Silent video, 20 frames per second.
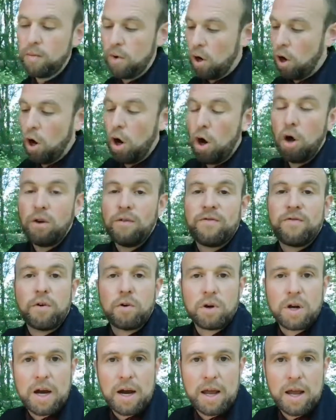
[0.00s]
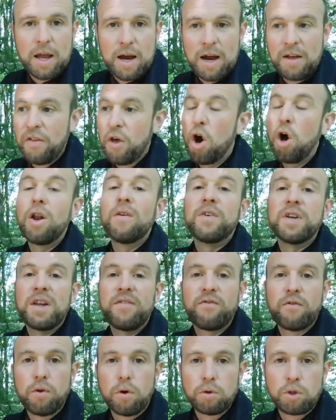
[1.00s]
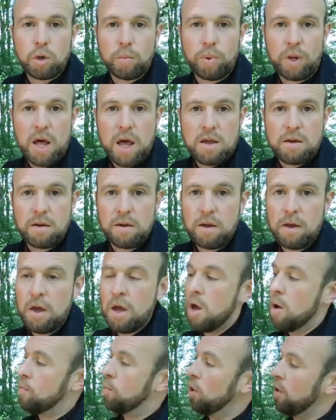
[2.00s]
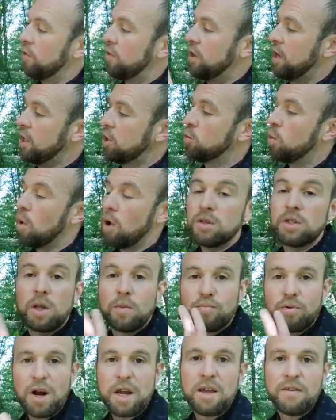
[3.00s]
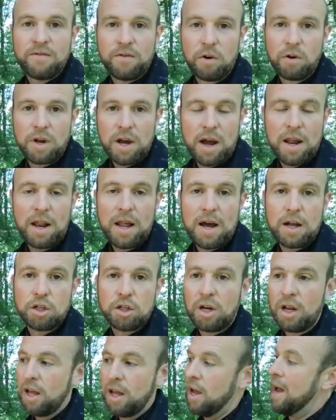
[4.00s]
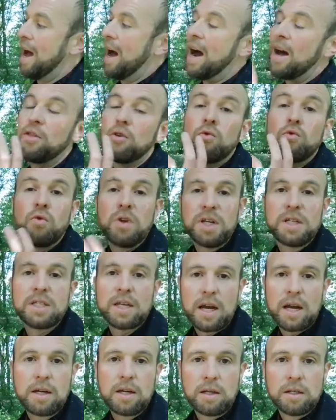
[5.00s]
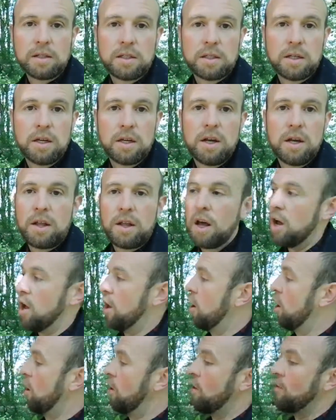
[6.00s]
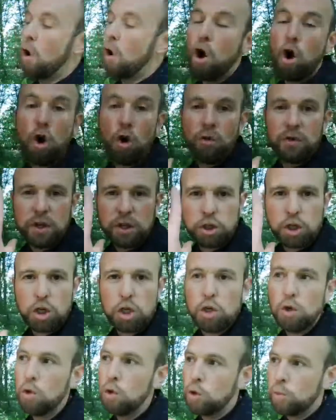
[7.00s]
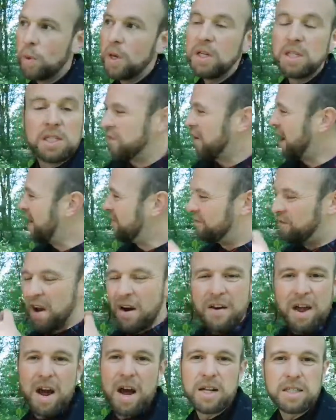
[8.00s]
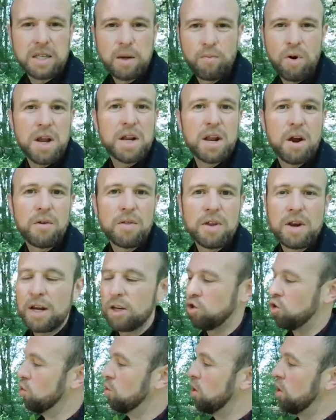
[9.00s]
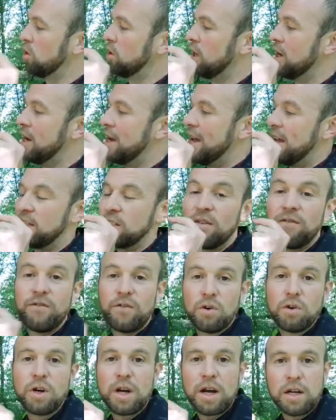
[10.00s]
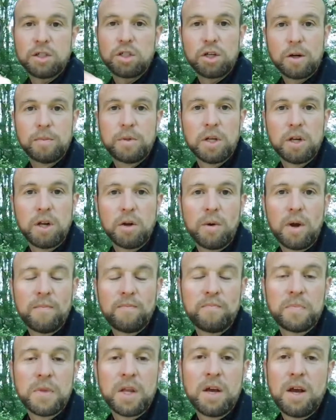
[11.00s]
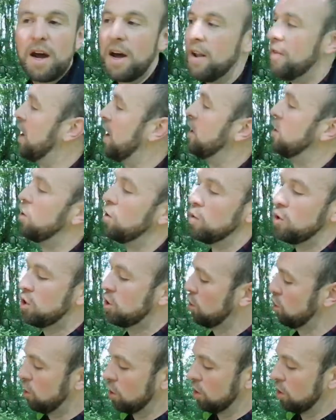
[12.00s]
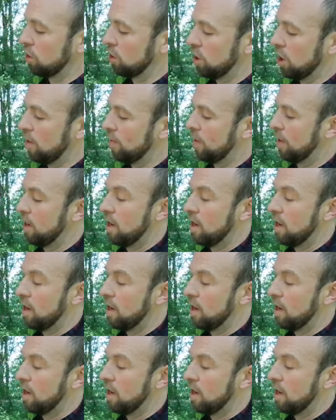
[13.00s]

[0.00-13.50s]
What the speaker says: All of fungi are, and they all have a different role to play. But these ones, the bracket fungi largely, are the recyclers of all these huge pieces. I find very hard to break down in the natural world. It's the fungi's job to do it. And they do such a good job.